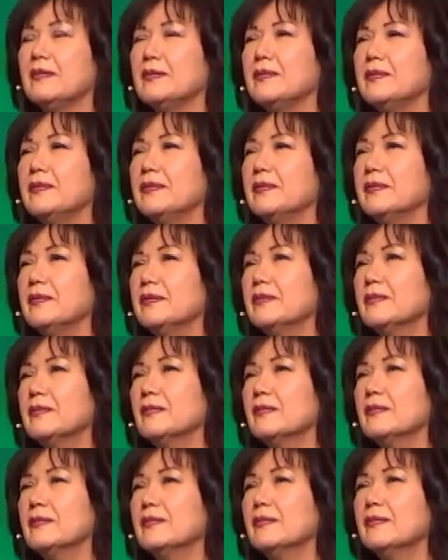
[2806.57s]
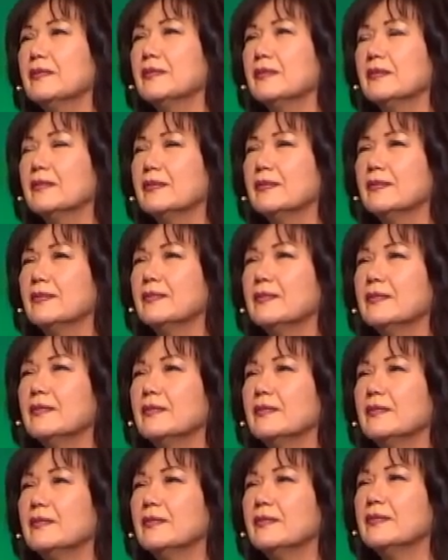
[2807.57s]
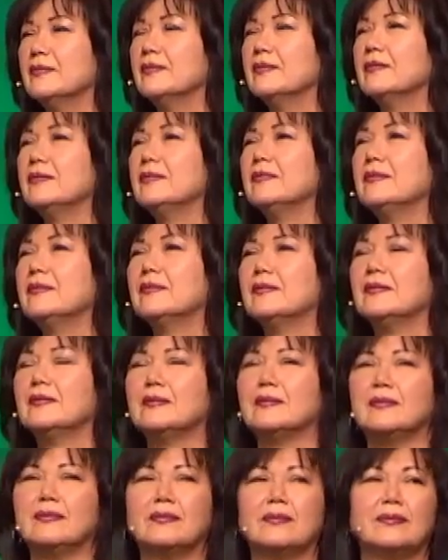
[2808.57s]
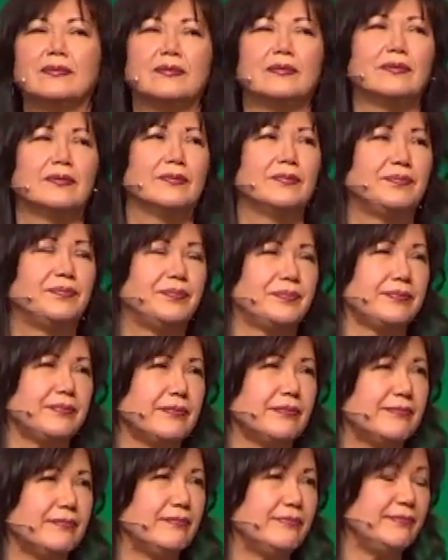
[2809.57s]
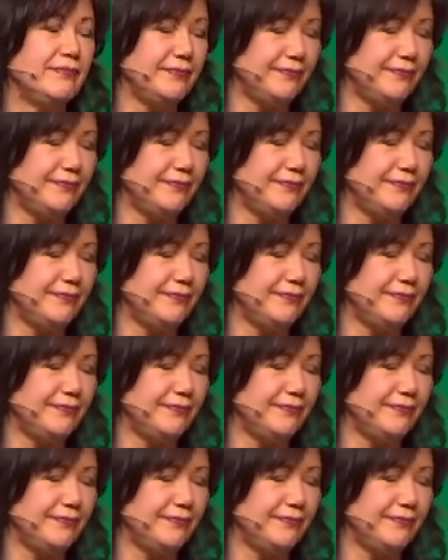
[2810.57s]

(silence)